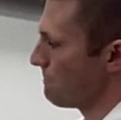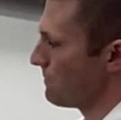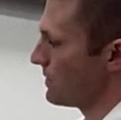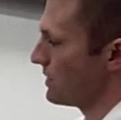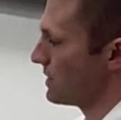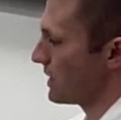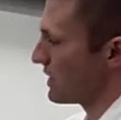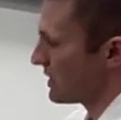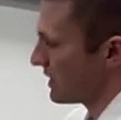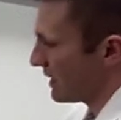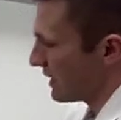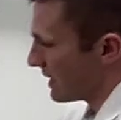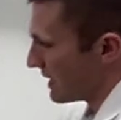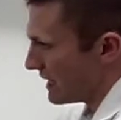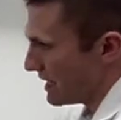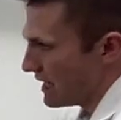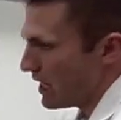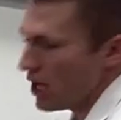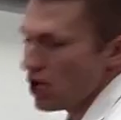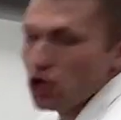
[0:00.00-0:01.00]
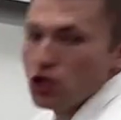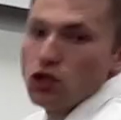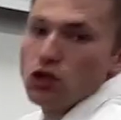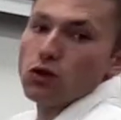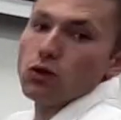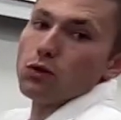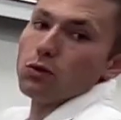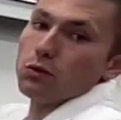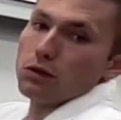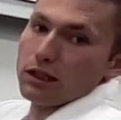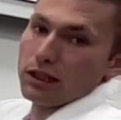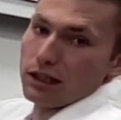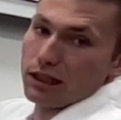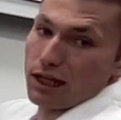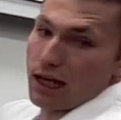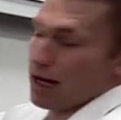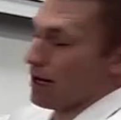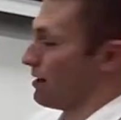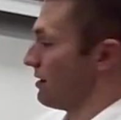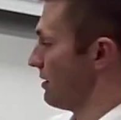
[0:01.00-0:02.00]
doesn't continually
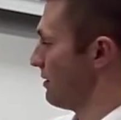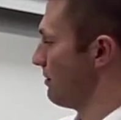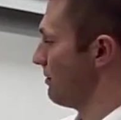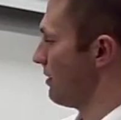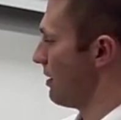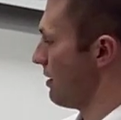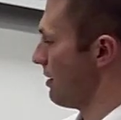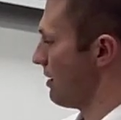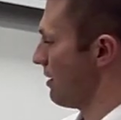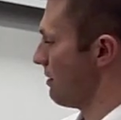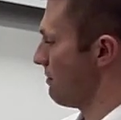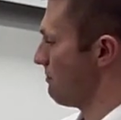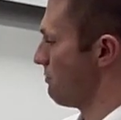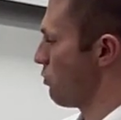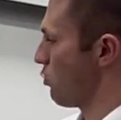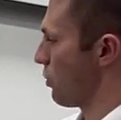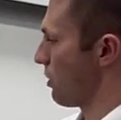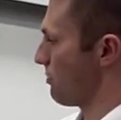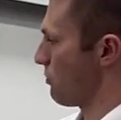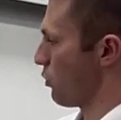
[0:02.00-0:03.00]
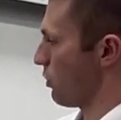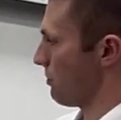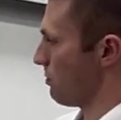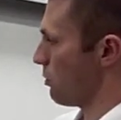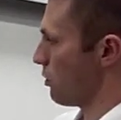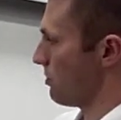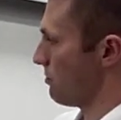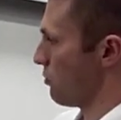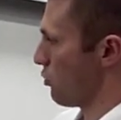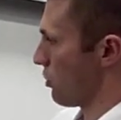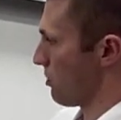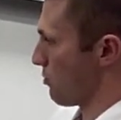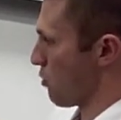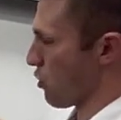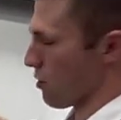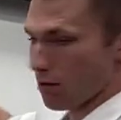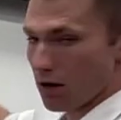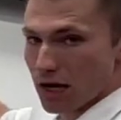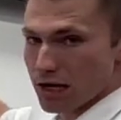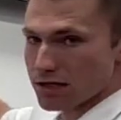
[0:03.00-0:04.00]
get more and more
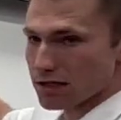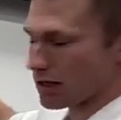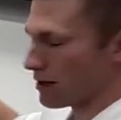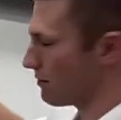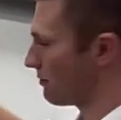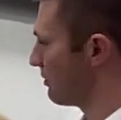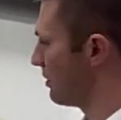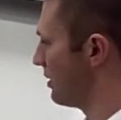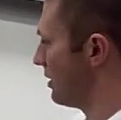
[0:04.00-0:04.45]
positive.